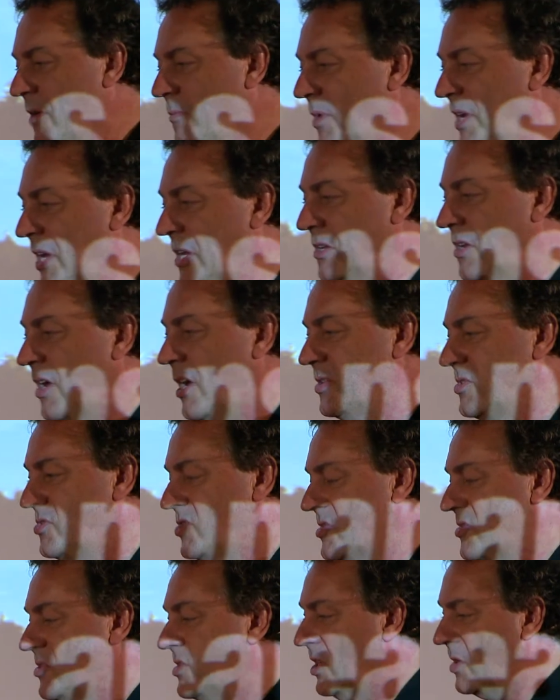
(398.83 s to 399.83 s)
We cannot
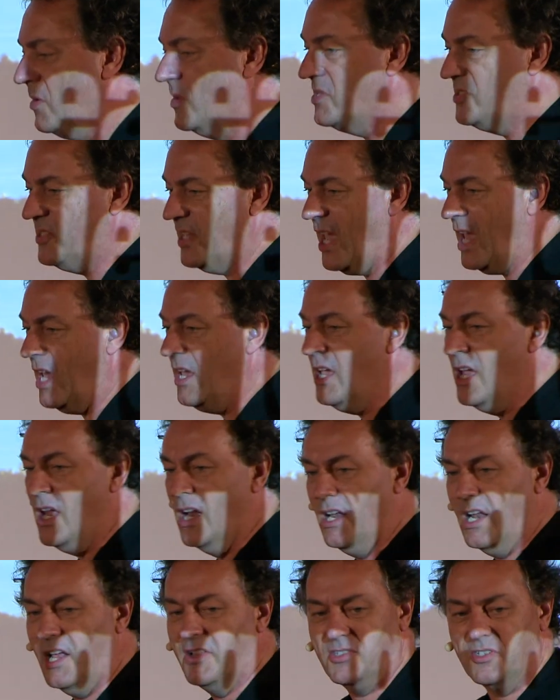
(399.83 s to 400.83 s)
just go and say,
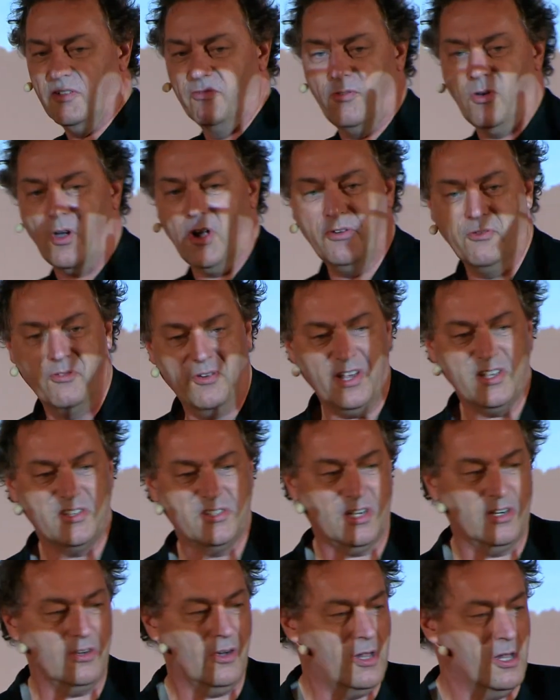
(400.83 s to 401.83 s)
let's avoid
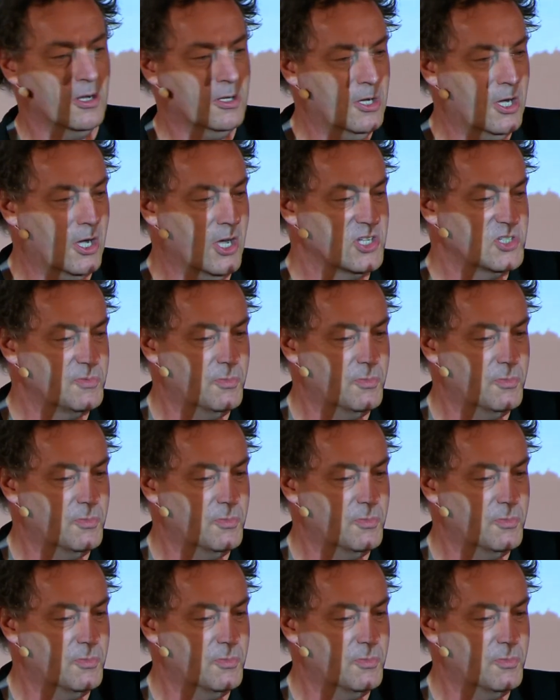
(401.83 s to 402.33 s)
risk at all costs,